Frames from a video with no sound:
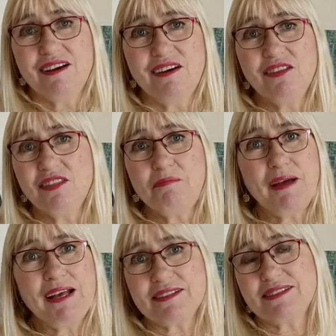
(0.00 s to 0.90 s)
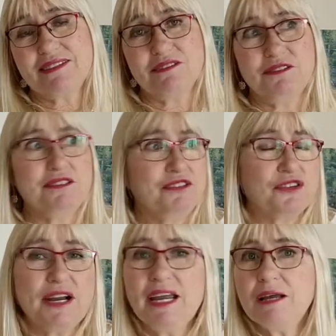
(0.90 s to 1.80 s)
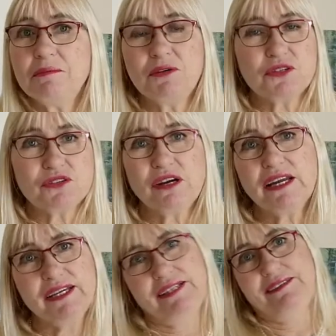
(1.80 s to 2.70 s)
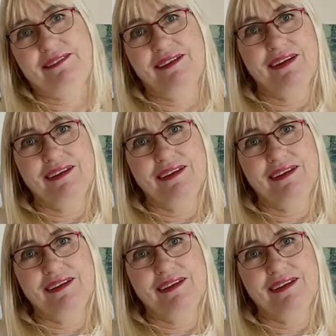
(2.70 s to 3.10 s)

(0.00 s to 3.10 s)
on the bus or tram or train,